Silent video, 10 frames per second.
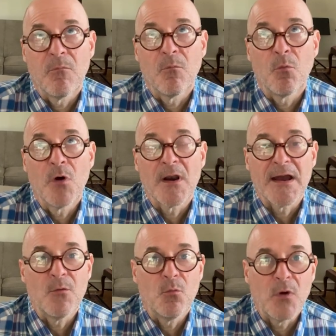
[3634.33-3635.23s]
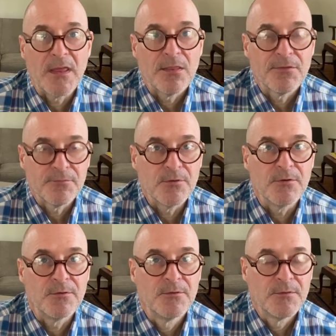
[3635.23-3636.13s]
what I went
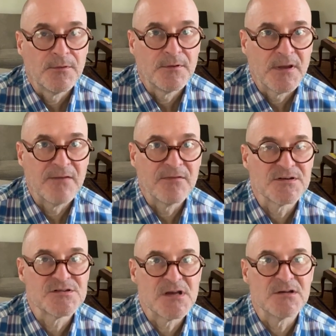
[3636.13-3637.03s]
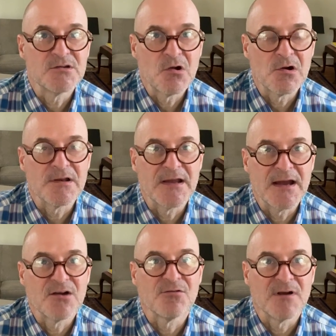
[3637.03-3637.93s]
through, having a sudden
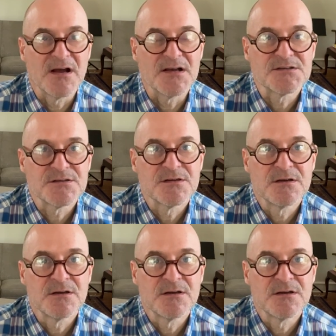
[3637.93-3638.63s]
cardiac arrest,